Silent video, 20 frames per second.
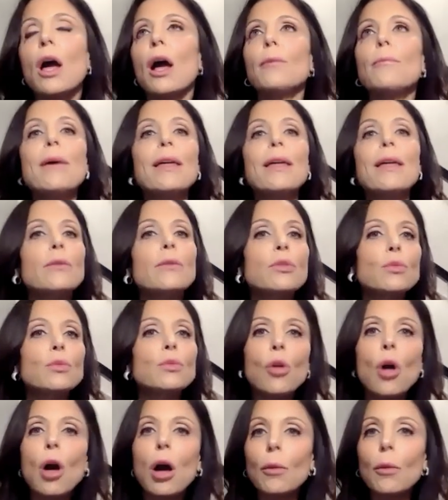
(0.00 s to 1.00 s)
This was
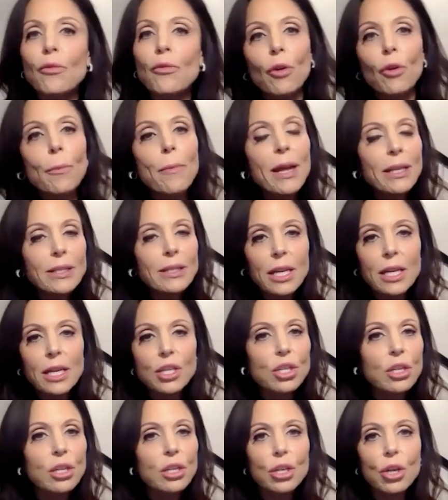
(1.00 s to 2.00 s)
long before
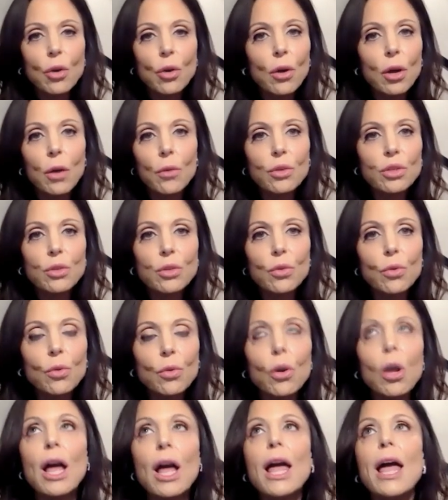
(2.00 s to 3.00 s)
meditation and yoga was cool.